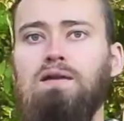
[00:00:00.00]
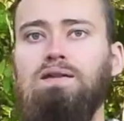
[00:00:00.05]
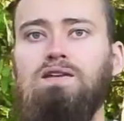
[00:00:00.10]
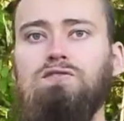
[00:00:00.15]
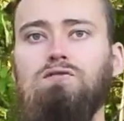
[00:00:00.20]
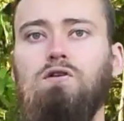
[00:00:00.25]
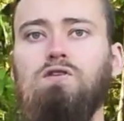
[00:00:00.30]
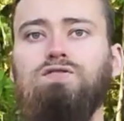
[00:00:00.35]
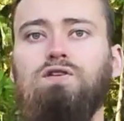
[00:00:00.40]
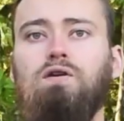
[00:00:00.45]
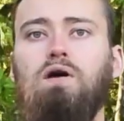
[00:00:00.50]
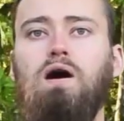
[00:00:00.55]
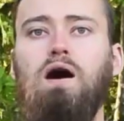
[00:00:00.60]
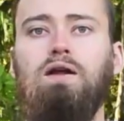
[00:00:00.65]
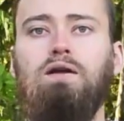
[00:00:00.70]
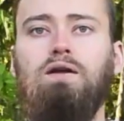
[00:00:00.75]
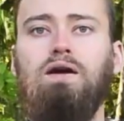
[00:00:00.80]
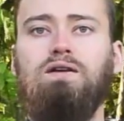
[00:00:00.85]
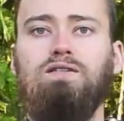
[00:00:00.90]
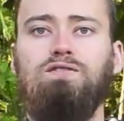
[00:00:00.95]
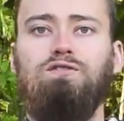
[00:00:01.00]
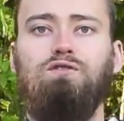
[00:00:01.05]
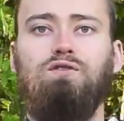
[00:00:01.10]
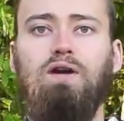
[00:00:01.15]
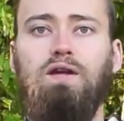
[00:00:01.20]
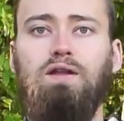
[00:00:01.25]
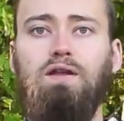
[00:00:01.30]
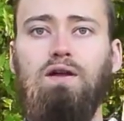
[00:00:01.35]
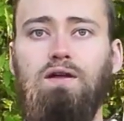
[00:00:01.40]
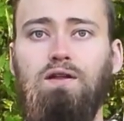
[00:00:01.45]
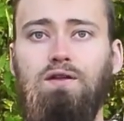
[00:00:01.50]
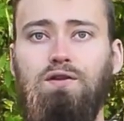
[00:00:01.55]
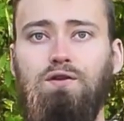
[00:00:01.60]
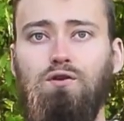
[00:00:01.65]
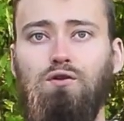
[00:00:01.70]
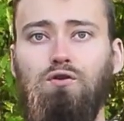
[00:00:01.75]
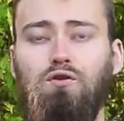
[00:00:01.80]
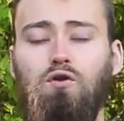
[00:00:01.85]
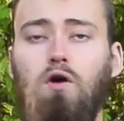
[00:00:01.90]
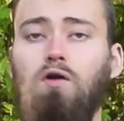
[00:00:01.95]
There's also other exercises you can
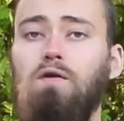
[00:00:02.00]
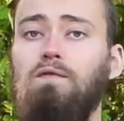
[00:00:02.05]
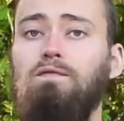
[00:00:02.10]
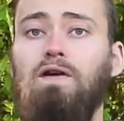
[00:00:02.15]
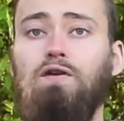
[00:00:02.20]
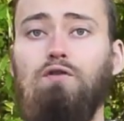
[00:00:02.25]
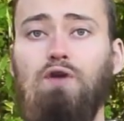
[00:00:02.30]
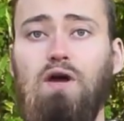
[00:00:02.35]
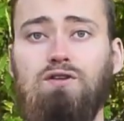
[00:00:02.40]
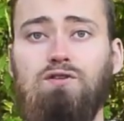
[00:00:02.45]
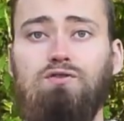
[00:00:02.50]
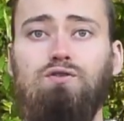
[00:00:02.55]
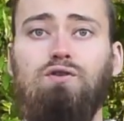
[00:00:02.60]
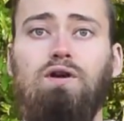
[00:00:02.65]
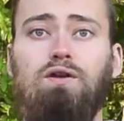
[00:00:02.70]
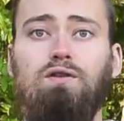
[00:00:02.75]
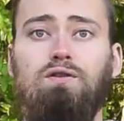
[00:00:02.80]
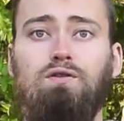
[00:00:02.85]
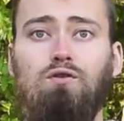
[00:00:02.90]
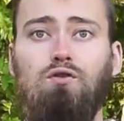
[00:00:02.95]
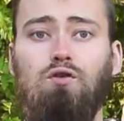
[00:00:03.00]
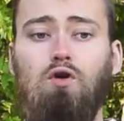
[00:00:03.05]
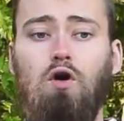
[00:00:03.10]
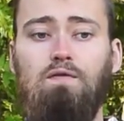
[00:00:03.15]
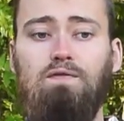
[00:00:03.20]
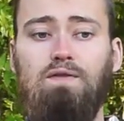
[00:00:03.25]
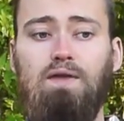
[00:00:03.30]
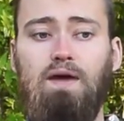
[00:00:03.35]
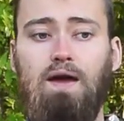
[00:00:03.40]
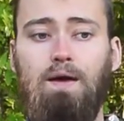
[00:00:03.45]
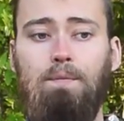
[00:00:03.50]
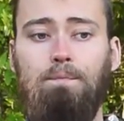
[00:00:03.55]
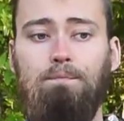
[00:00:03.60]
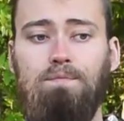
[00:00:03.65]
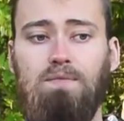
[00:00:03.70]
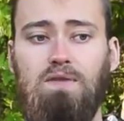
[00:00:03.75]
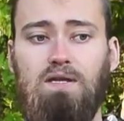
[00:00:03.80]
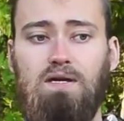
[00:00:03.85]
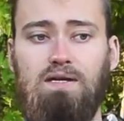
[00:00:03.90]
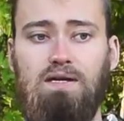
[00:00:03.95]
do, or variations you can do of the
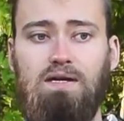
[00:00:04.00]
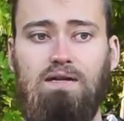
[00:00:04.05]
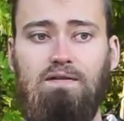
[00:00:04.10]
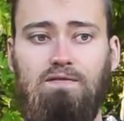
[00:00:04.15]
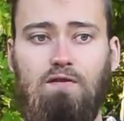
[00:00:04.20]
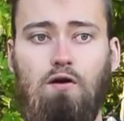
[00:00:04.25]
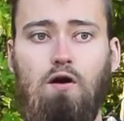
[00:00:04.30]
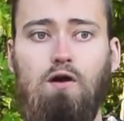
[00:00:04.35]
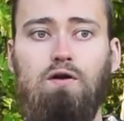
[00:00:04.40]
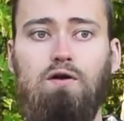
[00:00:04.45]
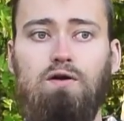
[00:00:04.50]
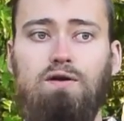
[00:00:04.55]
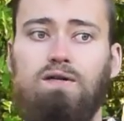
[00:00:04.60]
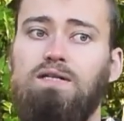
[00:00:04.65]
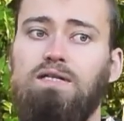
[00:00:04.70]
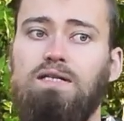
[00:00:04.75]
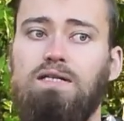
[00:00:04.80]
inverted